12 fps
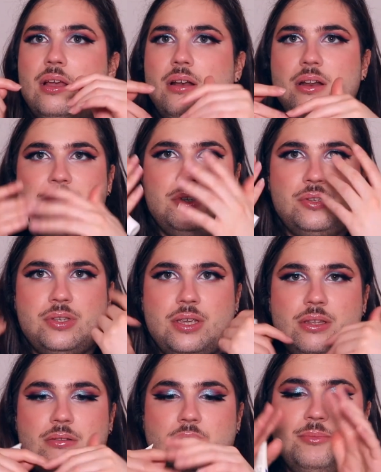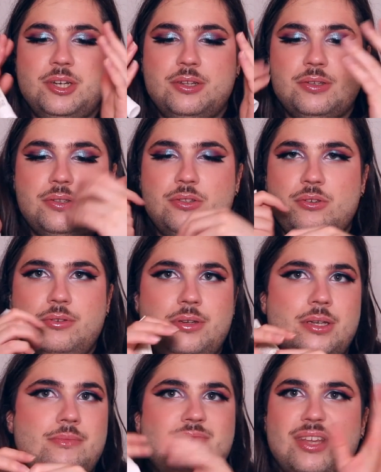Leaves your skin luminous,
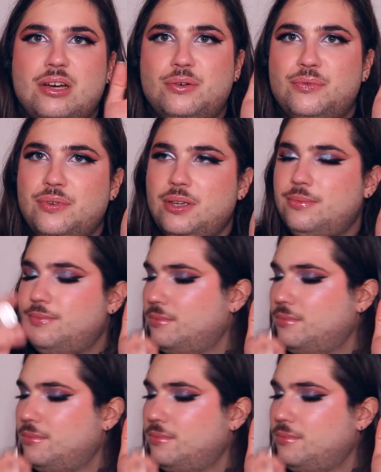dewy, healthy.